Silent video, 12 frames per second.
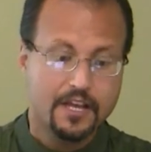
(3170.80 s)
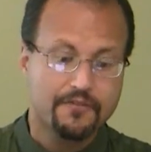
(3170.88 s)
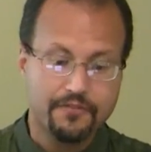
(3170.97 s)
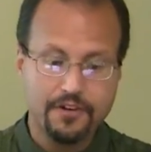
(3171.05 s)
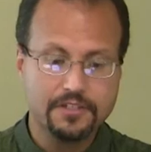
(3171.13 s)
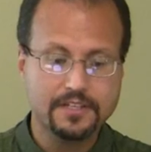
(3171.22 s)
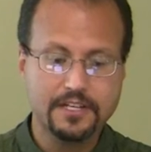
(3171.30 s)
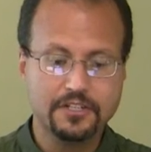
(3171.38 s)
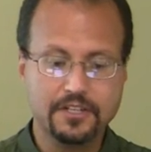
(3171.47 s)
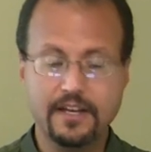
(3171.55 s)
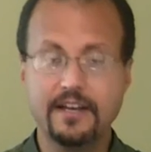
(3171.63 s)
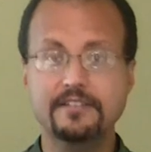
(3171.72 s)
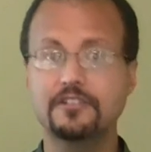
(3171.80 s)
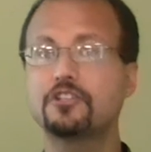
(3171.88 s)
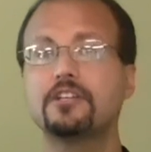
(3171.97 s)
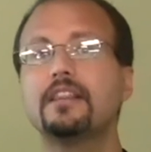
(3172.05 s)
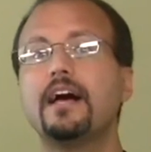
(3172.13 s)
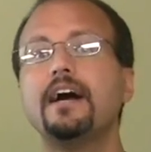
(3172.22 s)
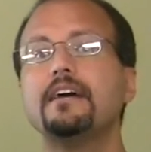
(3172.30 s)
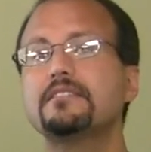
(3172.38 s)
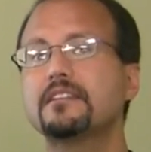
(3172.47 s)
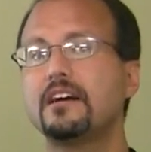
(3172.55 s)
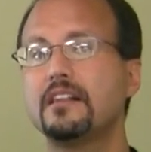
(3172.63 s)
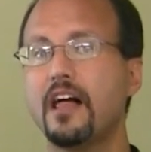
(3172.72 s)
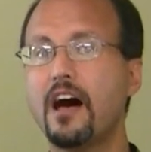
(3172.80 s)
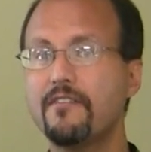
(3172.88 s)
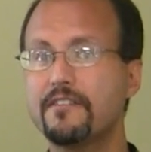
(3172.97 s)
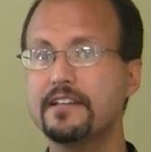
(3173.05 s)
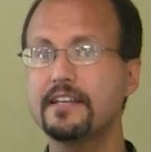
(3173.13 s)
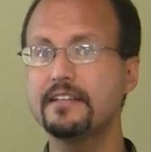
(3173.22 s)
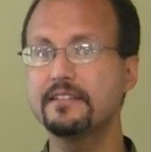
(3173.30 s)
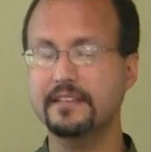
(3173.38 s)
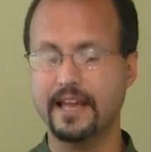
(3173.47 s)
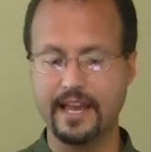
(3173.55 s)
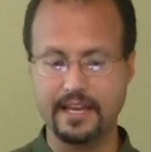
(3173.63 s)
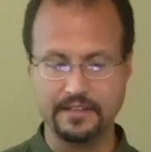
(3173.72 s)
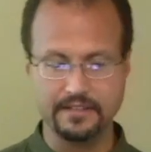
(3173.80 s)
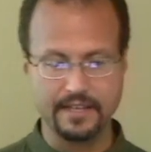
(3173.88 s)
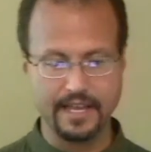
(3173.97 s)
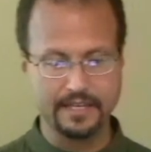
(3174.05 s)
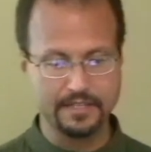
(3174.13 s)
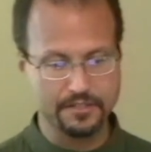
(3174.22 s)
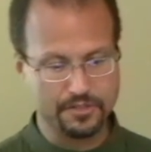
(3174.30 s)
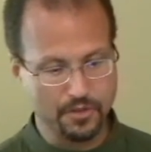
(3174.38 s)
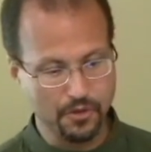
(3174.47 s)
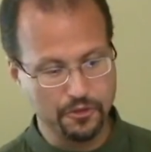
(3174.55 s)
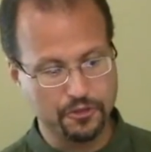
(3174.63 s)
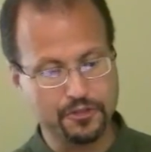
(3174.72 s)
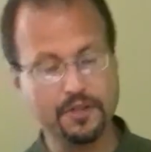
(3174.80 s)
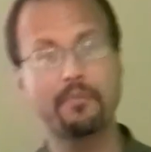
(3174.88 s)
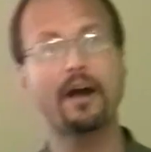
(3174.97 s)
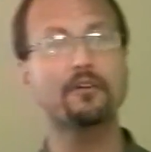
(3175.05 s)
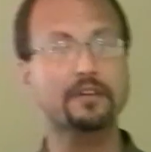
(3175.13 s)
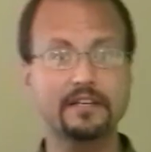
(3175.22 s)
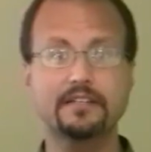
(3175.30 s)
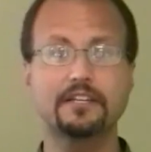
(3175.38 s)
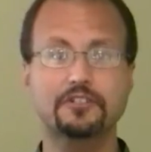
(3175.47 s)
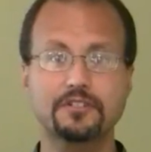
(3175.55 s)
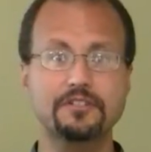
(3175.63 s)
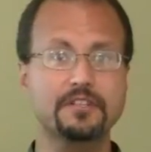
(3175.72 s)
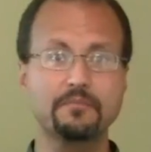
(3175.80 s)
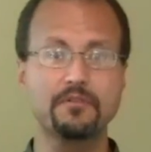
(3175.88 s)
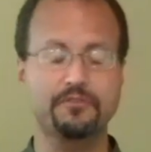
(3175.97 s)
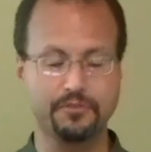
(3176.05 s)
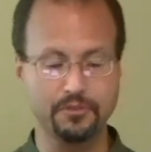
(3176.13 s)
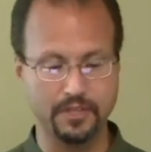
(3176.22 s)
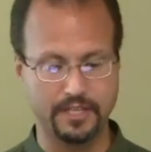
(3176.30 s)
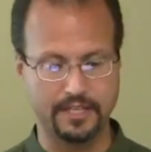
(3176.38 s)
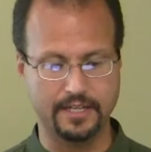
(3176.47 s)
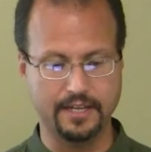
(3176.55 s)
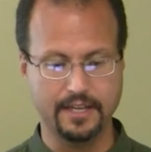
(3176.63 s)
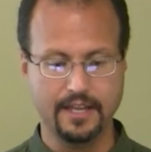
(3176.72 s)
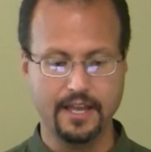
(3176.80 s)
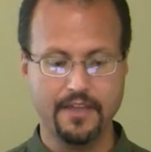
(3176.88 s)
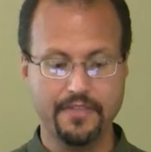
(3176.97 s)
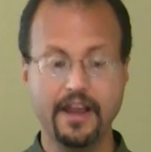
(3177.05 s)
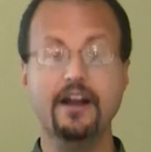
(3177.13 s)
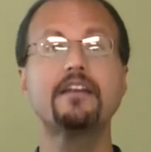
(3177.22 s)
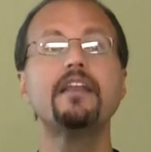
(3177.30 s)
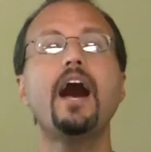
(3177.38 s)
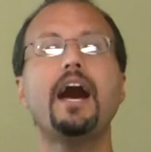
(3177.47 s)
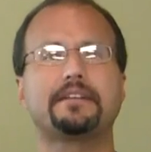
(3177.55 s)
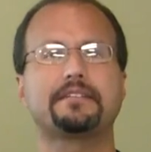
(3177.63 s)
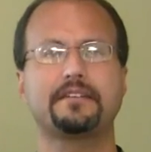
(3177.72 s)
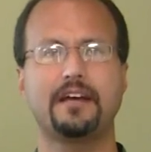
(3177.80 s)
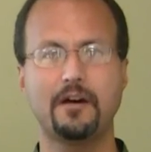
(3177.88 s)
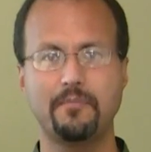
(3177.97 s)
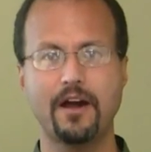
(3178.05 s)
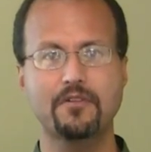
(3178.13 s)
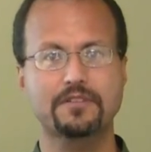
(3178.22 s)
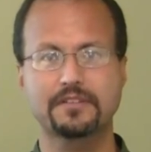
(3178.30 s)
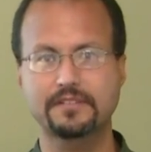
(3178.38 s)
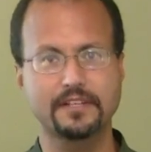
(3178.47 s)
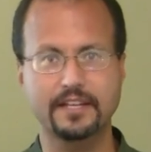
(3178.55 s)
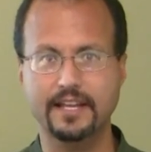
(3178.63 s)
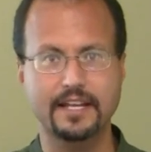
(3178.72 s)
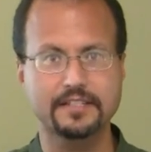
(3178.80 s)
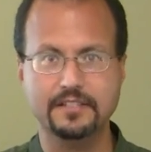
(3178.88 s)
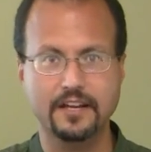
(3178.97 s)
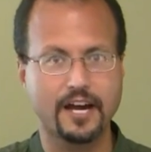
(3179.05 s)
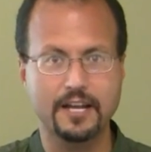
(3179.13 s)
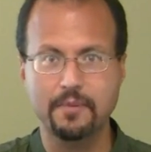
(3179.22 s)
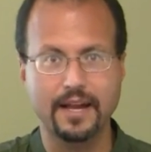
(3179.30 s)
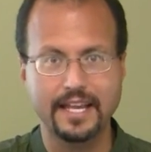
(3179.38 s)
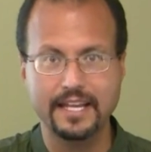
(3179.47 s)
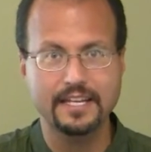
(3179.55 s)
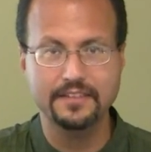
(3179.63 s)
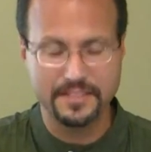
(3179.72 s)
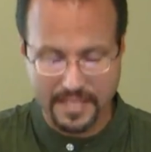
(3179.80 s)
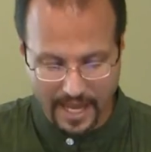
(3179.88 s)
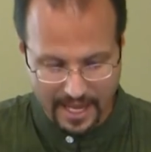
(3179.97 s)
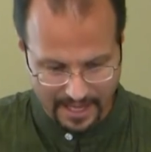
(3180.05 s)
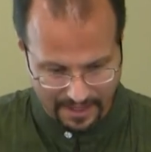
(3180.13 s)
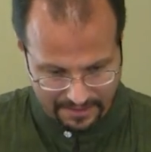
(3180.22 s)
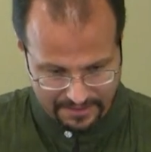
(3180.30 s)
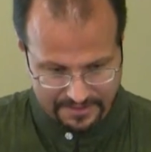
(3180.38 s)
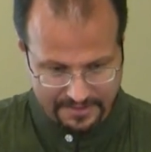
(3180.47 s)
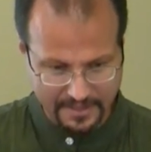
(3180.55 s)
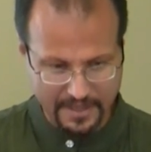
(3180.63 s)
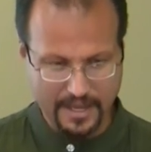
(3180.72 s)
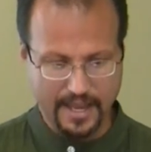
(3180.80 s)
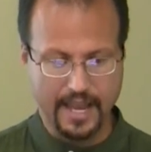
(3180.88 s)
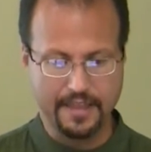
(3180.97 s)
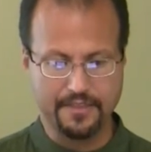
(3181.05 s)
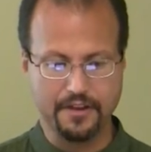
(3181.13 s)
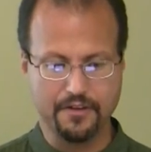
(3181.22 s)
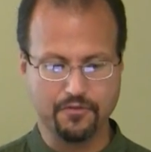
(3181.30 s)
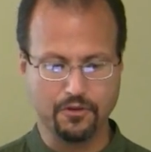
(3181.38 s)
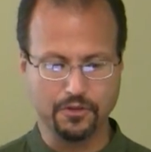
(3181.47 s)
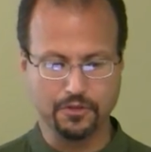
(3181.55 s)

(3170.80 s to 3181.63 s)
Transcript: First thing she does is she lies to Holofernes and his soldiers about conditions in Bethulia. They are not about to sin against God by eating the tithes and therefore